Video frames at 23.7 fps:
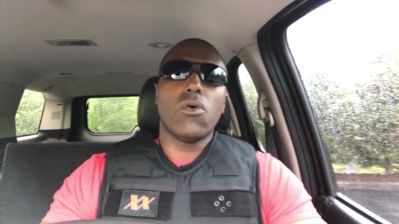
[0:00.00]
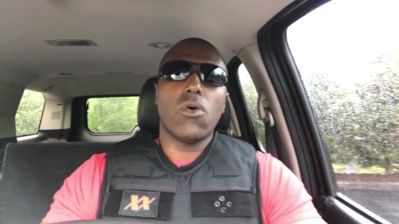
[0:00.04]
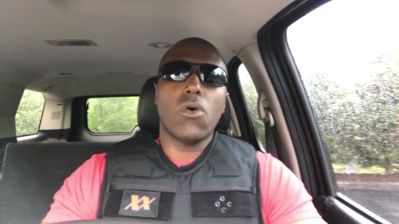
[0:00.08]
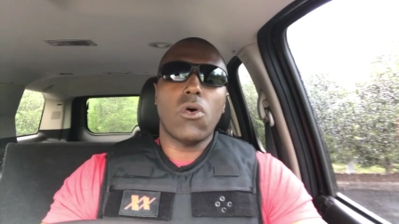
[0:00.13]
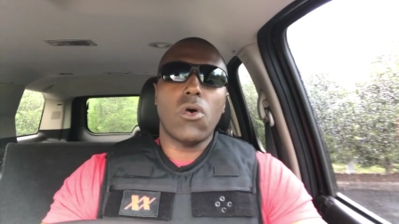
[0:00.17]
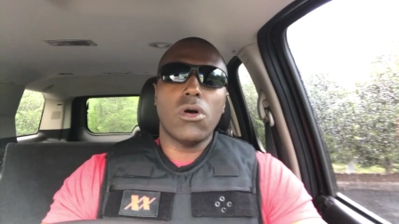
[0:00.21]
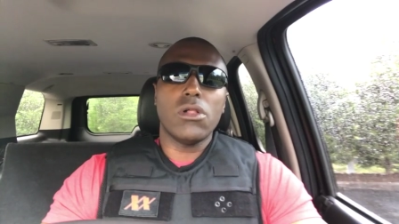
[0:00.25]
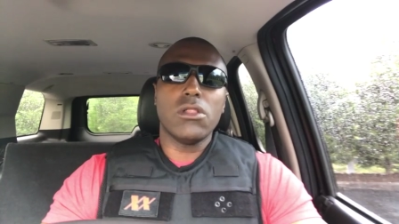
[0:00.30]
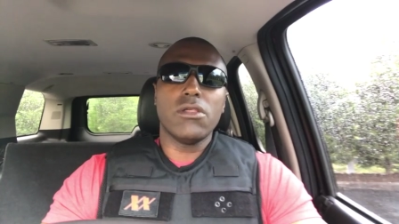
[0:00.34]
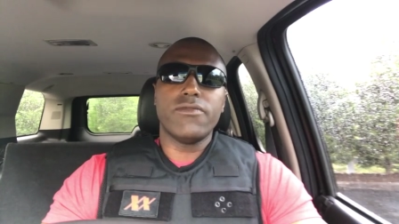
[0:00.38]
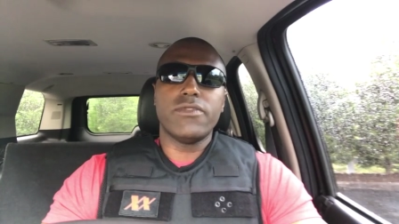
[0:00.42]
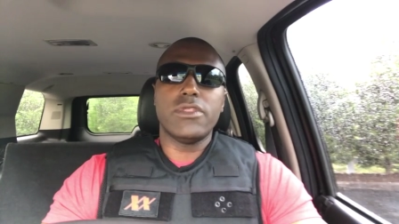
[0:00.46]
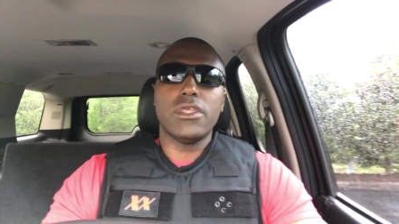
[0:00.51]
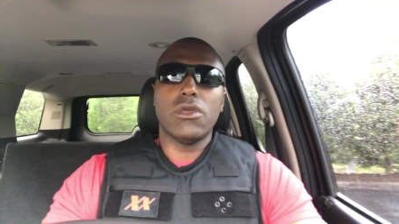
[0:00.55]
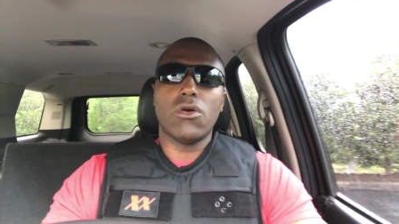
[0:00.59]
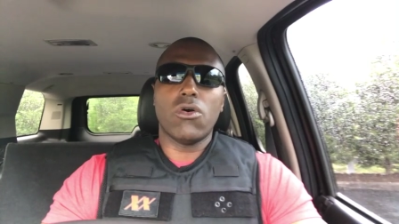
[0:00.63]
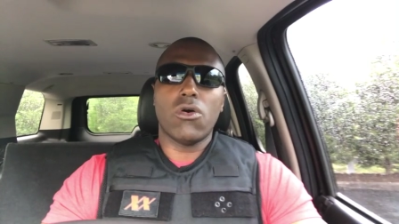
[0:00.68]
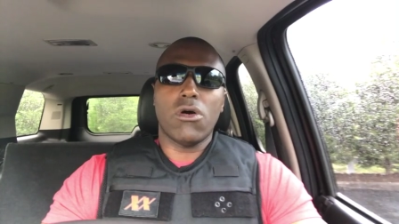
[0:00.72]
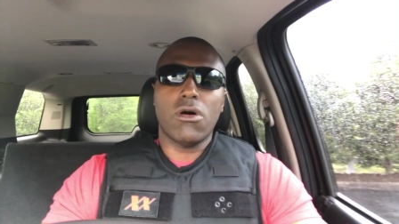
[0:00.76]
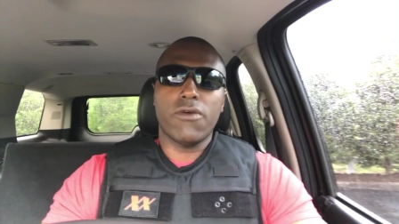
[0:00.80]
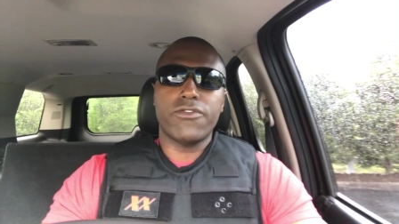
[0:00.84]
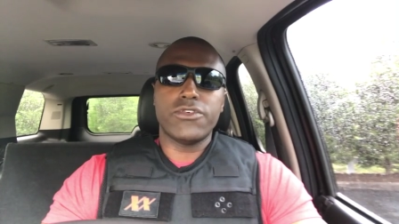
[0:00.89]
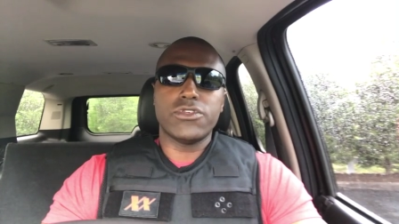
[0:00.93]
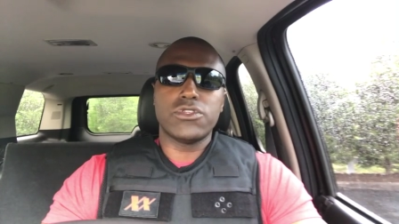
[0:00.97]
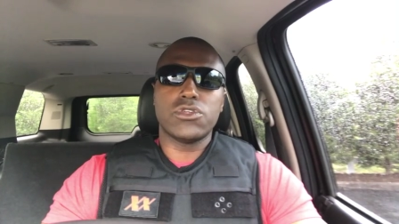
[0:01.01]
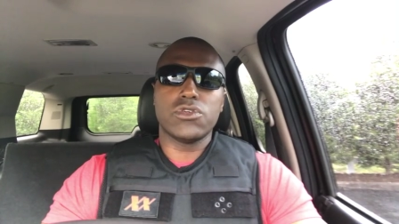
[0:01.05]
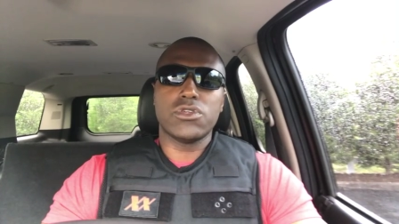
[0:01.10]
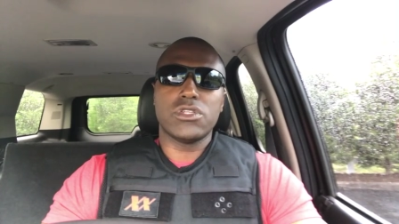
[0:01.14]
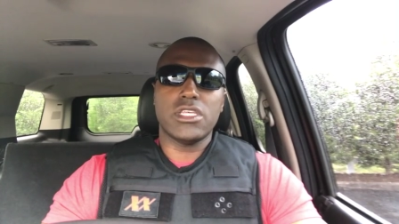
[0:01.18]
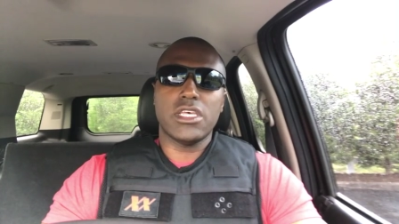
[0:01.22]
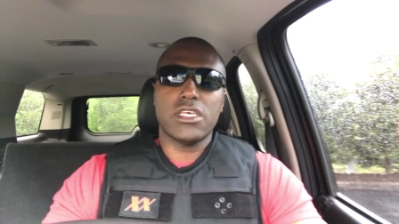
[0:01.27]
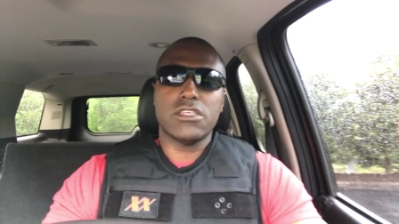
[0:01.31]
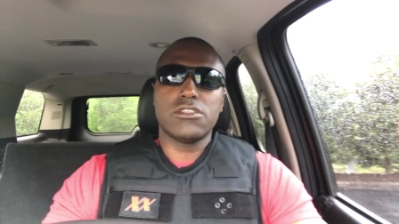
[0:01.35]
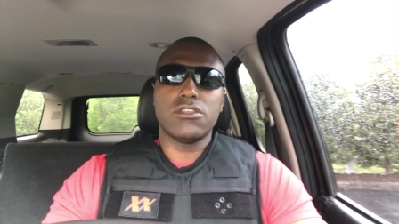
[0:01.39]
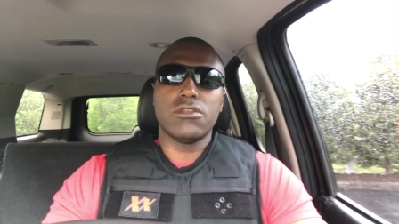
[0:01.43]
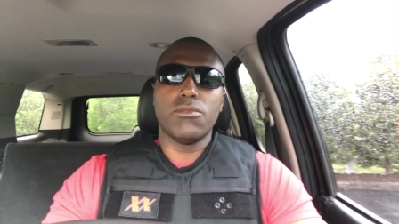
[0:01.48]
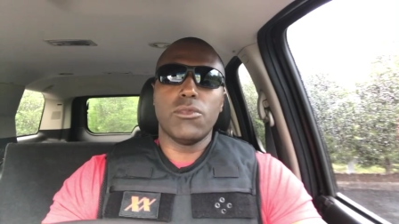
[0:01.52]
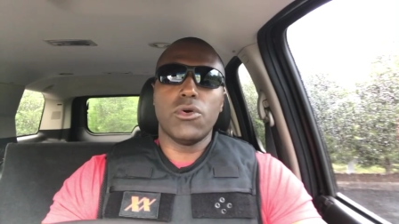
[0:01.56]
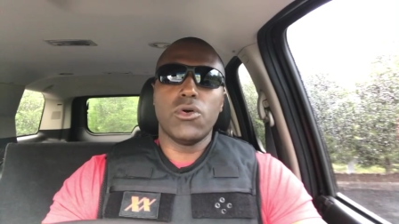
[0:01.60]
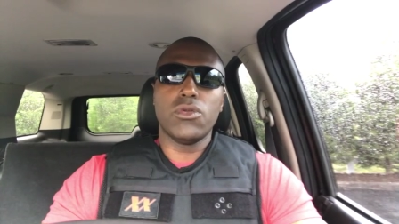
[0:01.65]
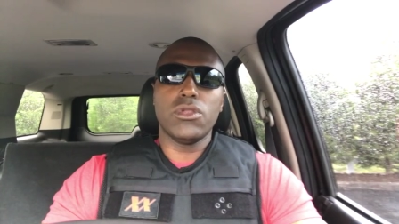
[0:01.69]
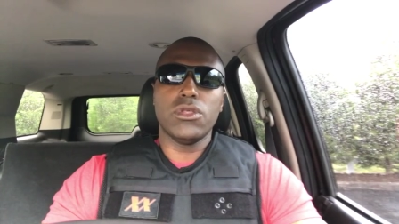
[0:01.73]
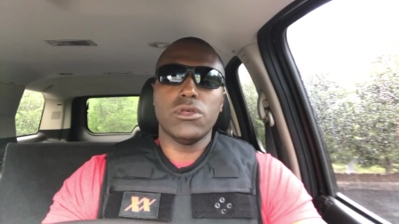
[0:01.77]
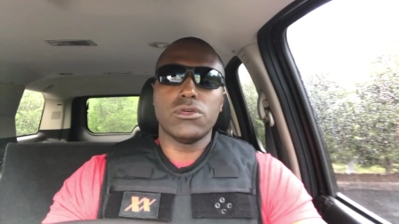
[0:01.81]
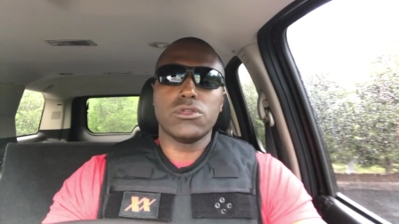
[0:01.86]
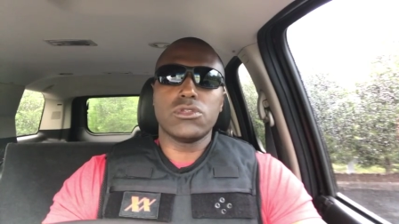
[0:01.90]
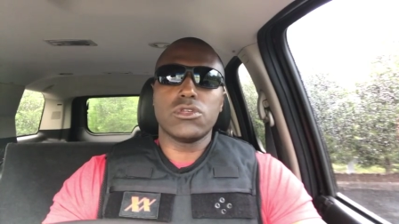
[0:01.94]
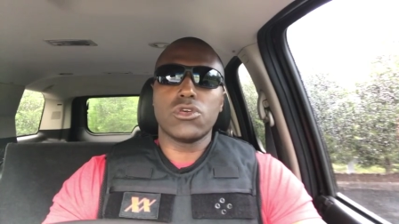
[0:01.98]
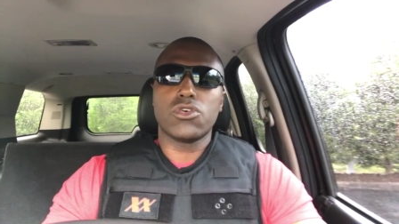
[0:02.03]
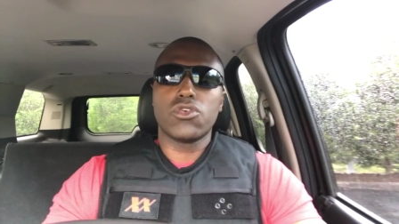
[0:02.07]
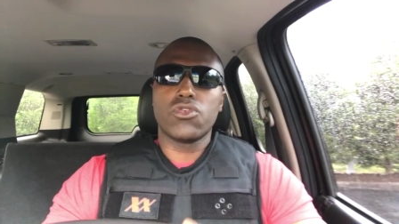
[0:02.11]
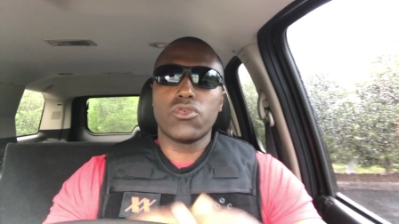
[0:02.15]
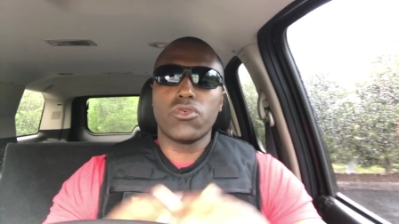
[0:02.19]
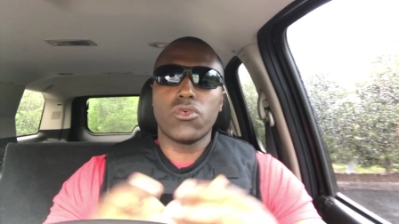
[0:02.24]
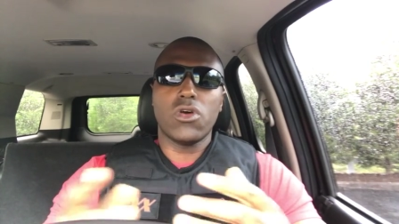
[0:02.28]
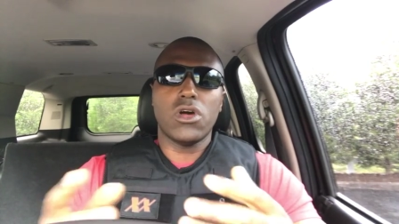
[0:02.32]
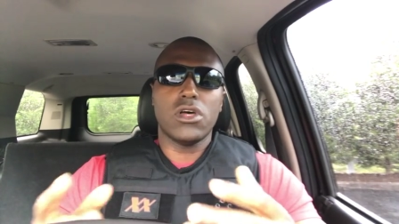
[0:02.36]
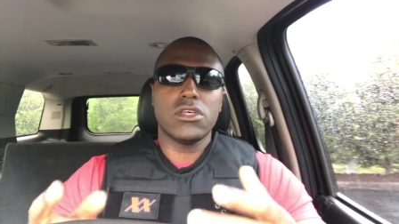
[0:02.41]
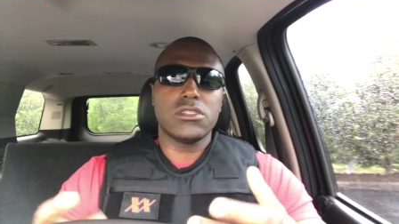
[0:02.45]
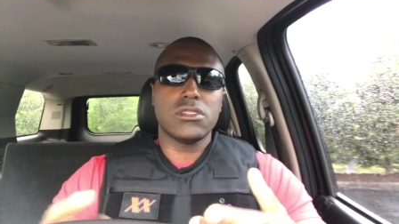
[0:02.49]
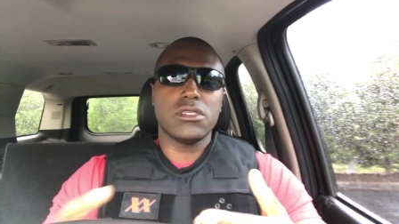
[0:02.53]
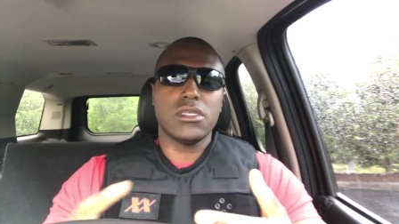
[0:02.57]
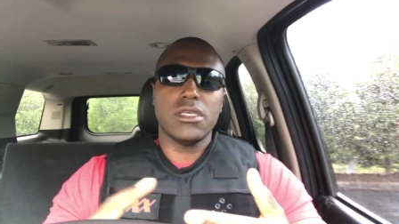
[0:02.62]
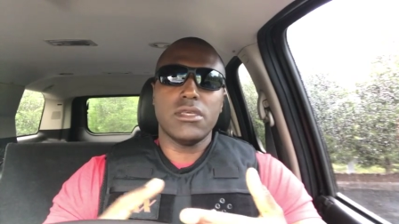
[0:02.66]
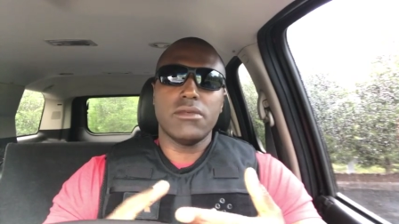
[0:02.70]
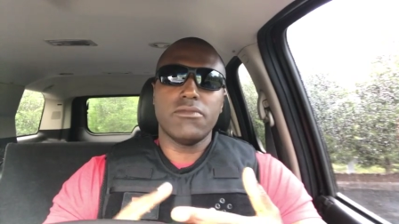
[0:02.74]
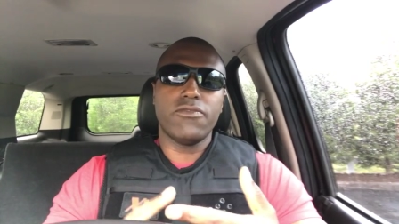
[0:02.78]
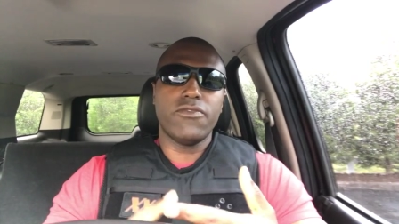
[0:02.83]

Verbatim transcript: all of the officer testimonials across